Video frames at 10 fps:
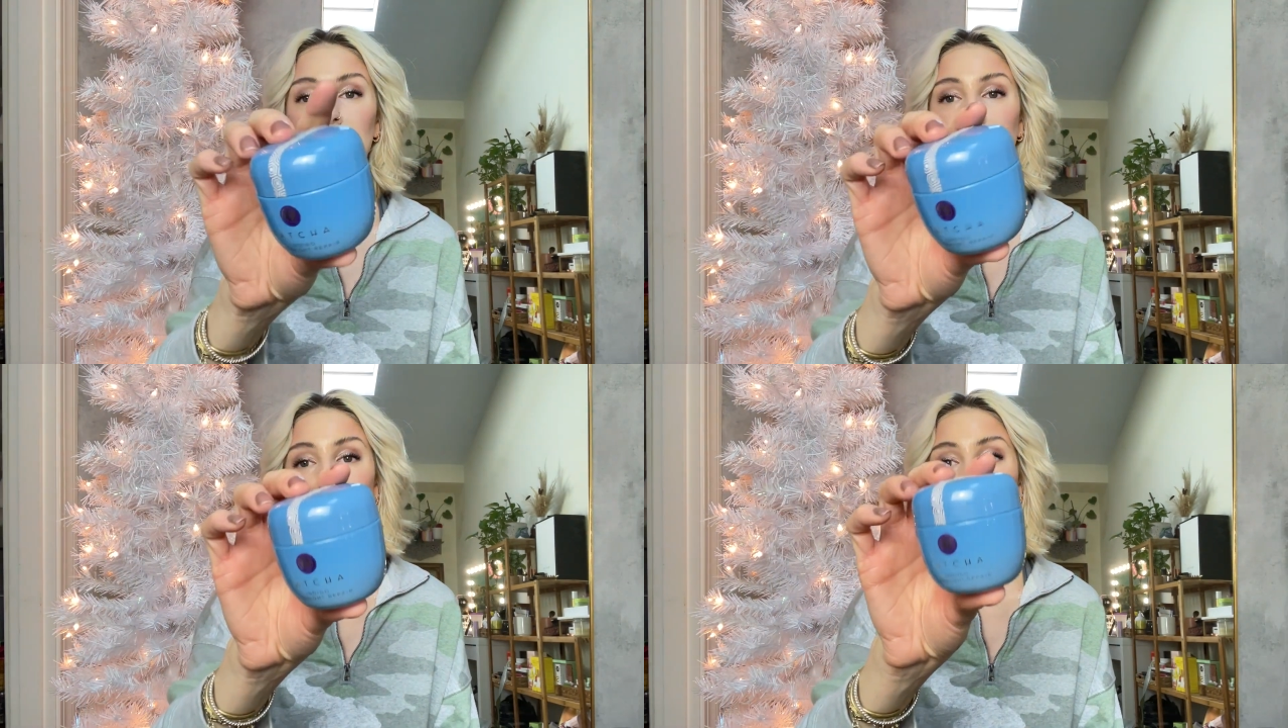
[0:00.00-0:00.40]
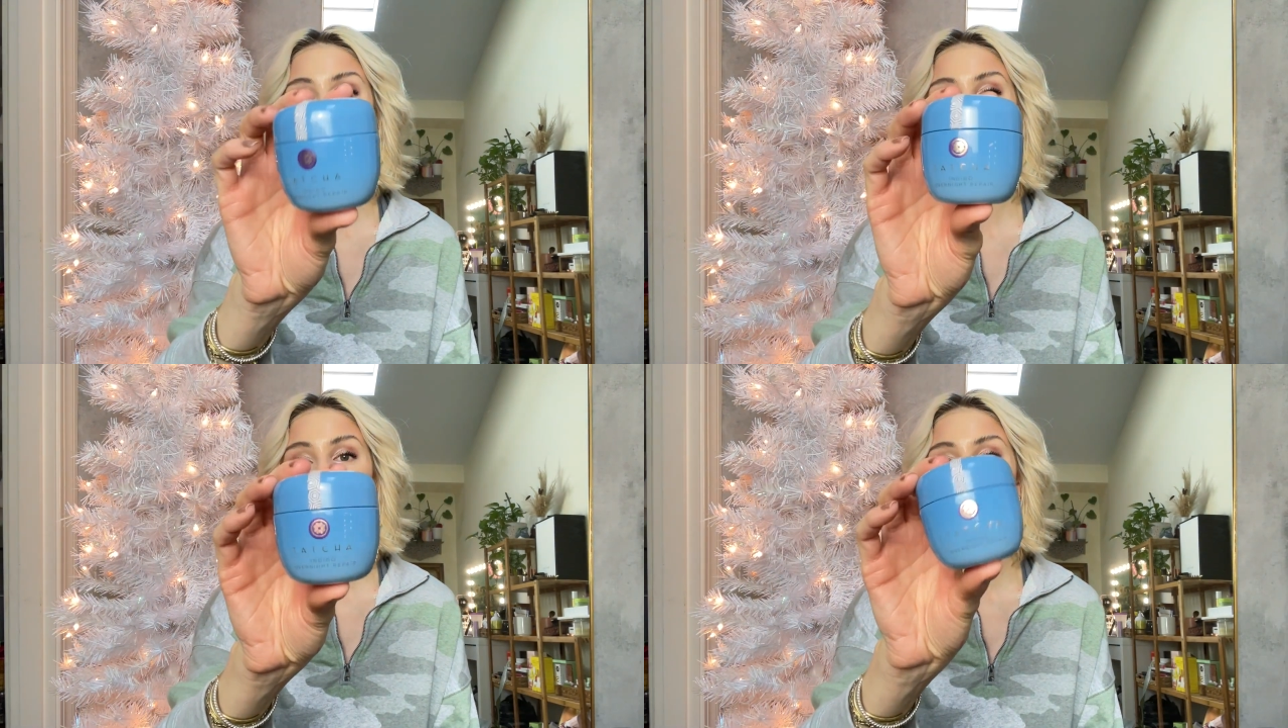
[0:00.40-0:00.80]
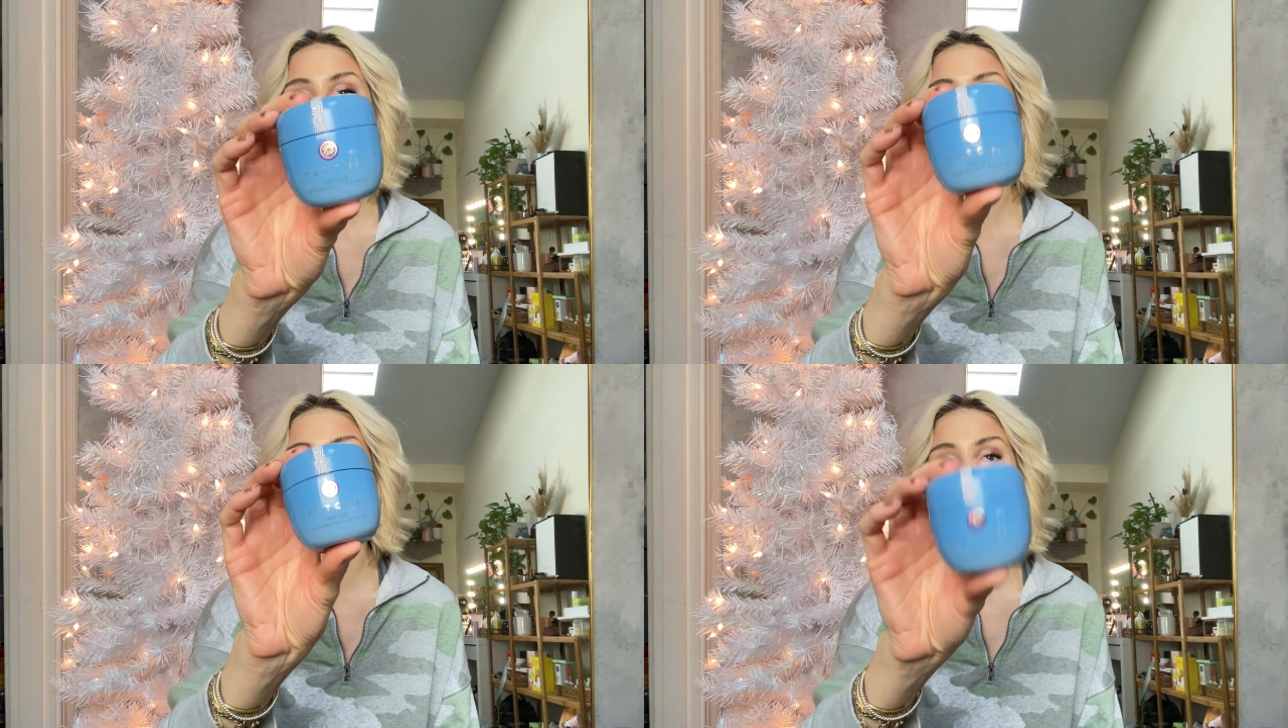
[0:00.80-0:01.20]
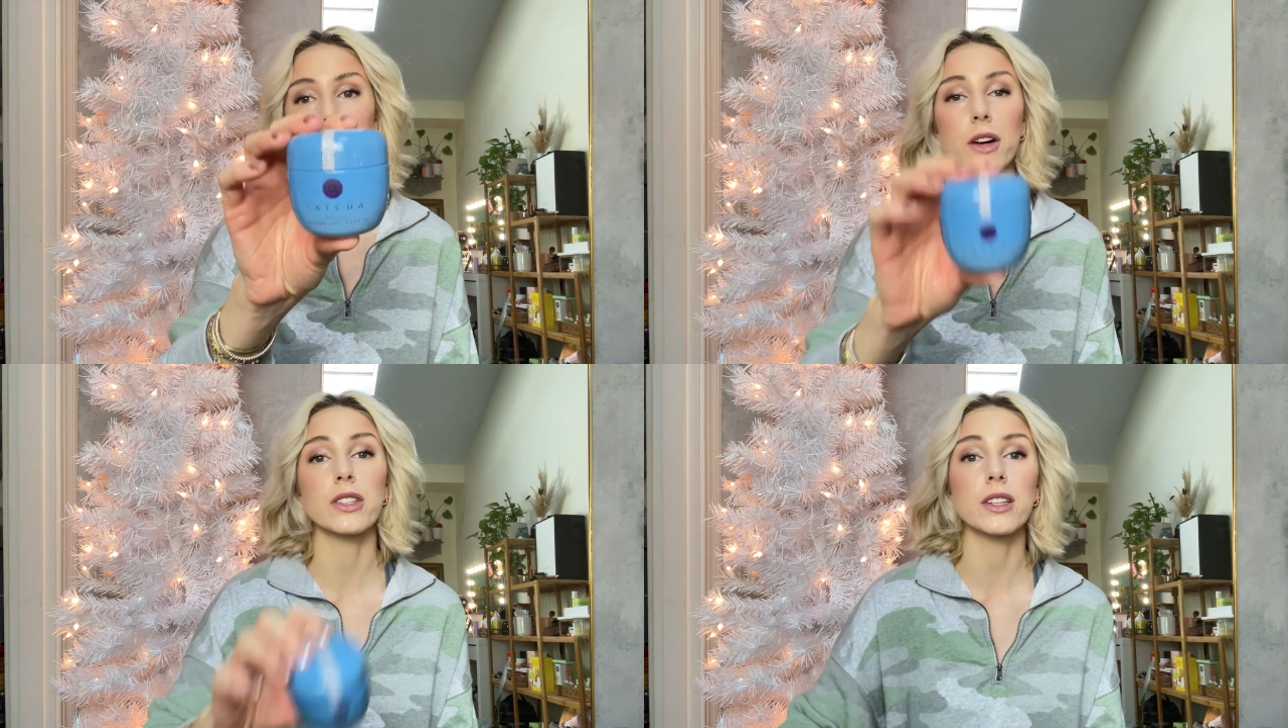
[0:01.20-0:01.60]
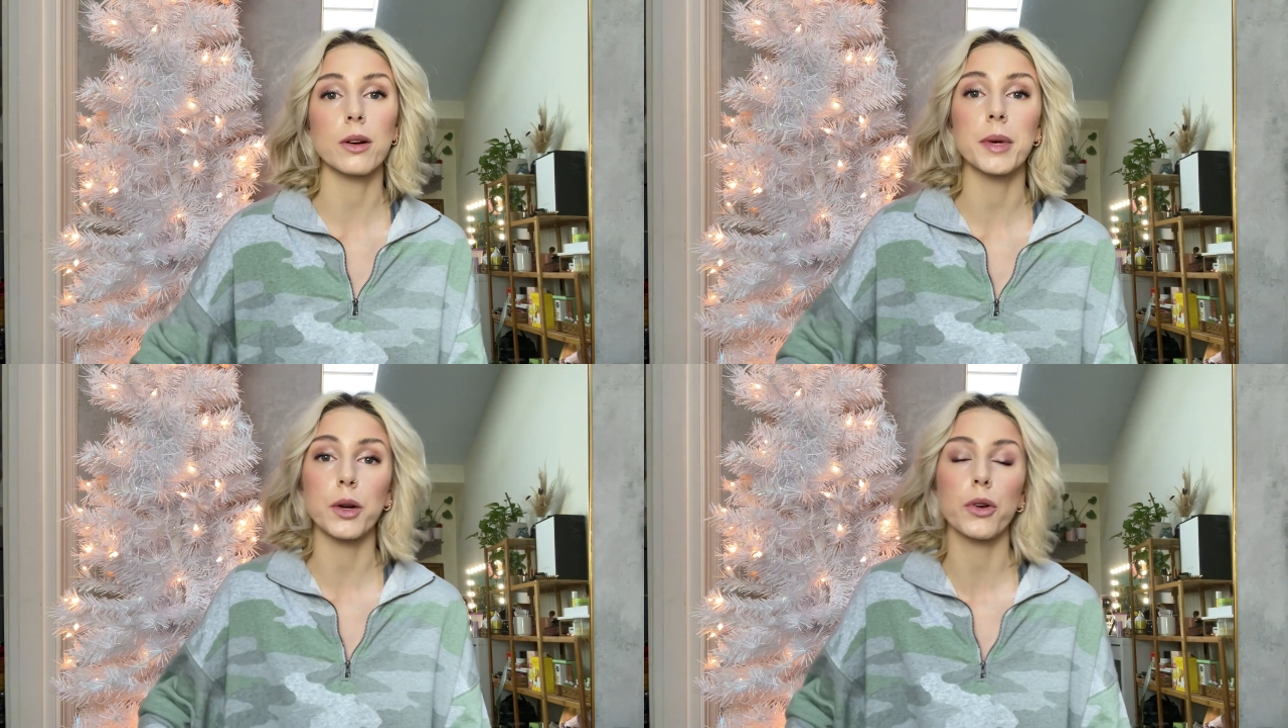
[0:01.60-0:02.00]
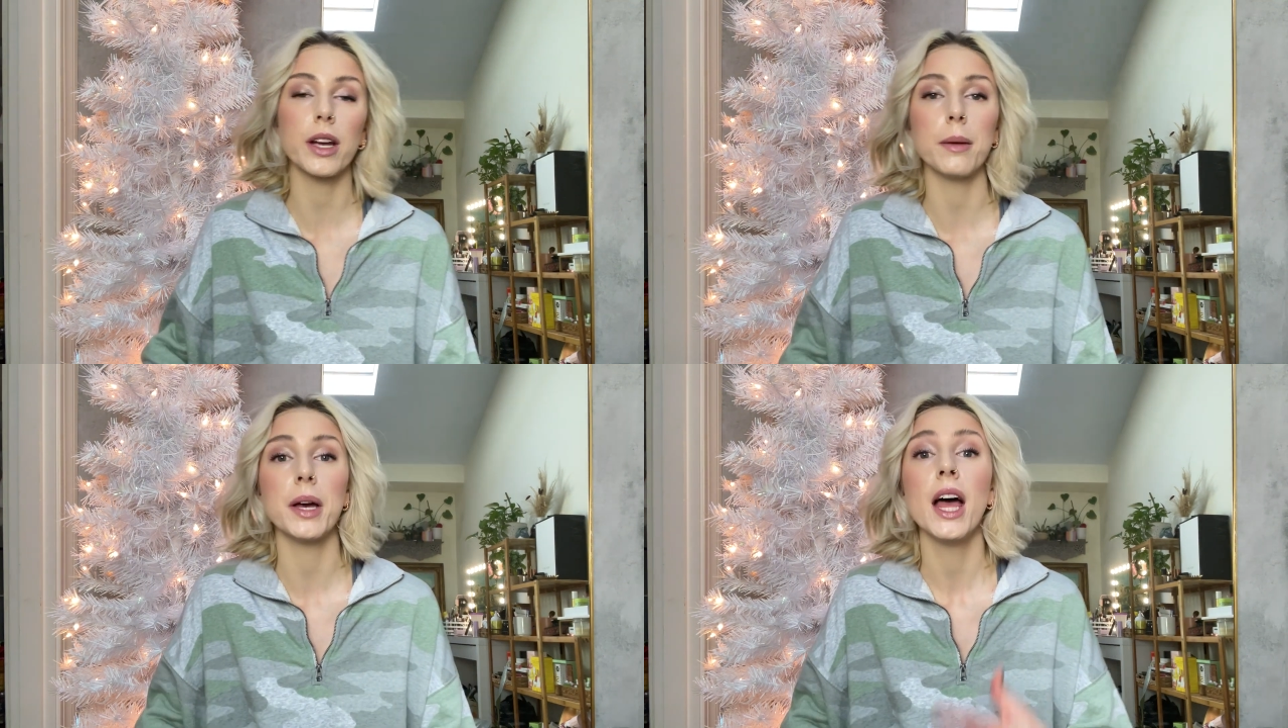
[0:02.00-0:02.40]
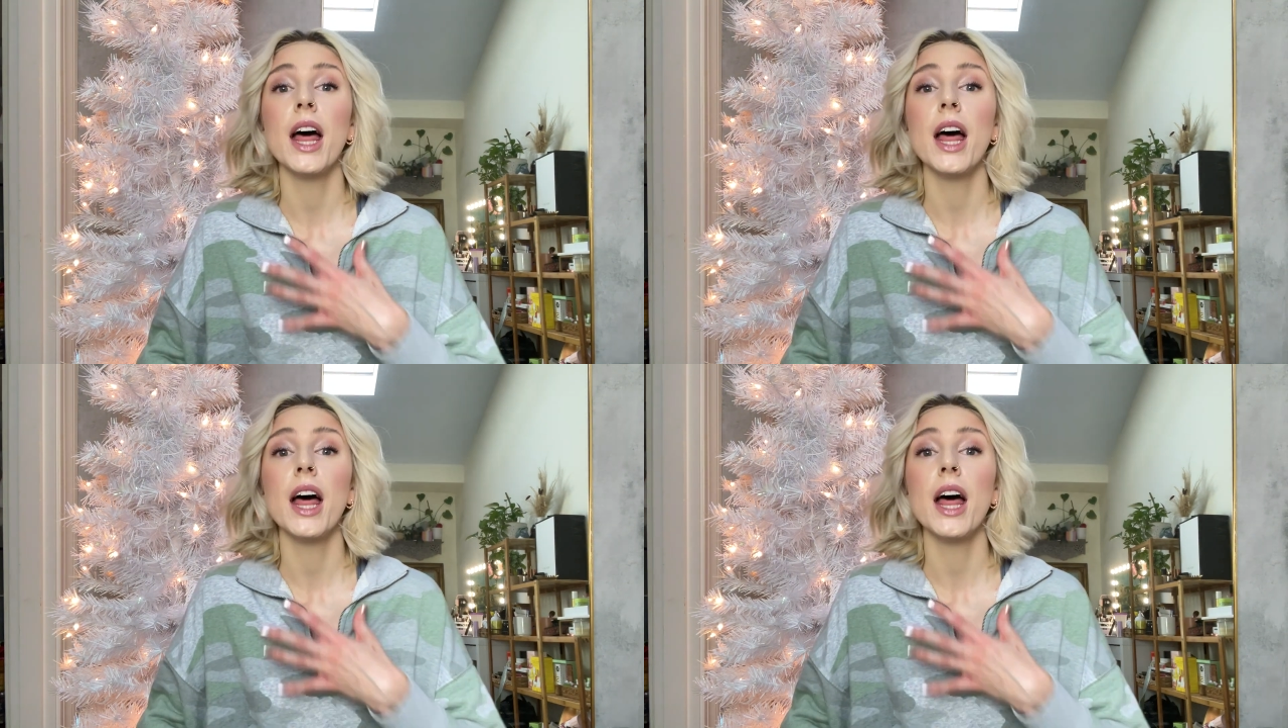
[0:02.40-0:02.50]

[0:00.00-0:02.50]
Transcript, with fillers: Indigo Overnight Repair Serum and Cream.